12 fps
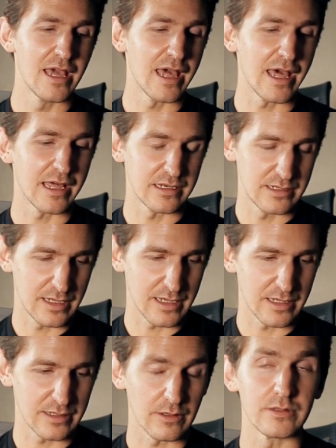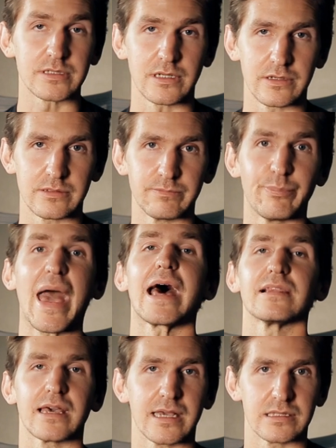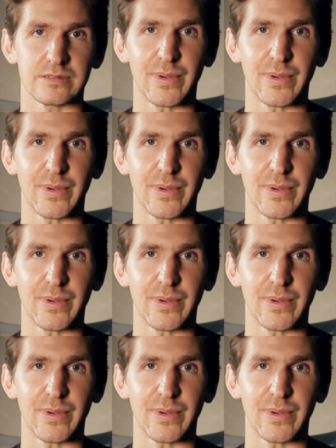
And go listen to Badlands